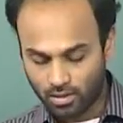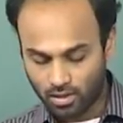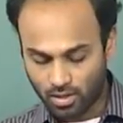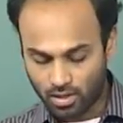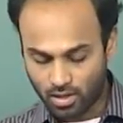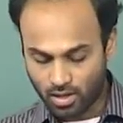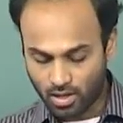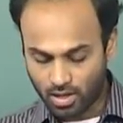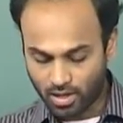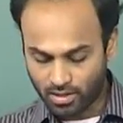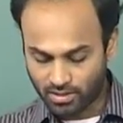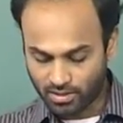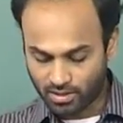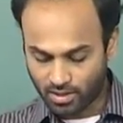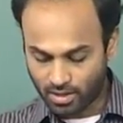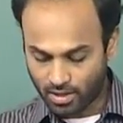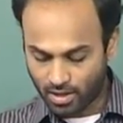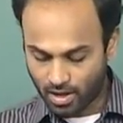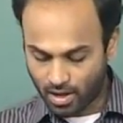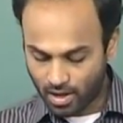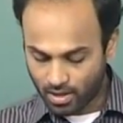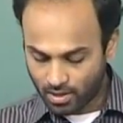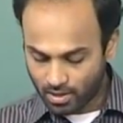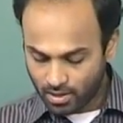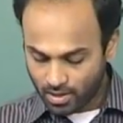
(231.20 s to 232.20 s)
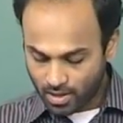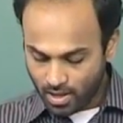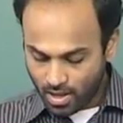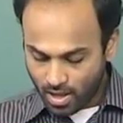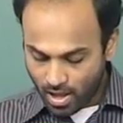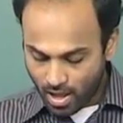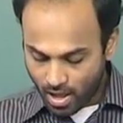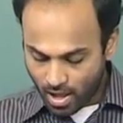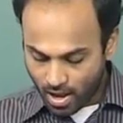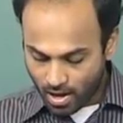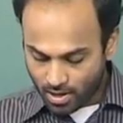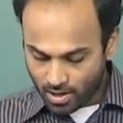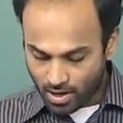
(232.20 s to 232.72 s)
SNR,
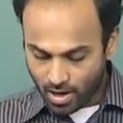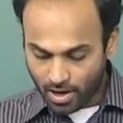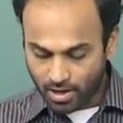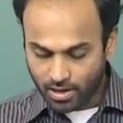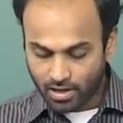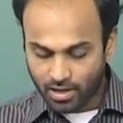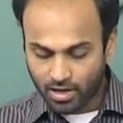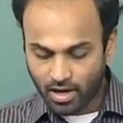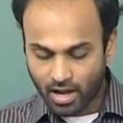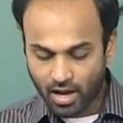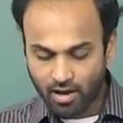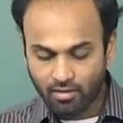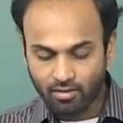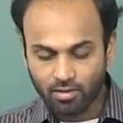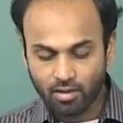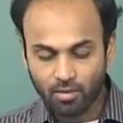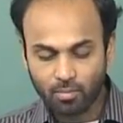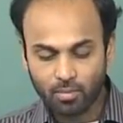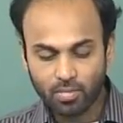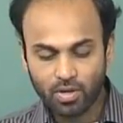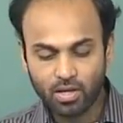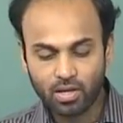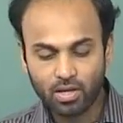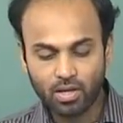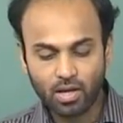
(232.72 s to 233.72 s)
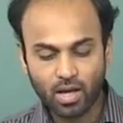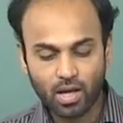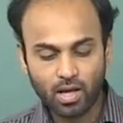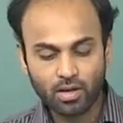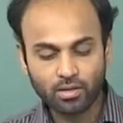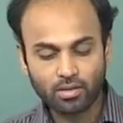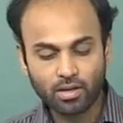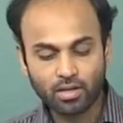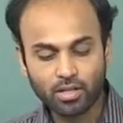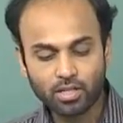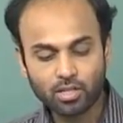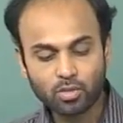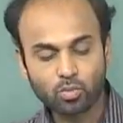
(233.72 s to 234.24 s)
and I derived the
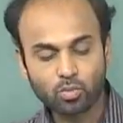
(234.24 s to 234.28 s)
BER, that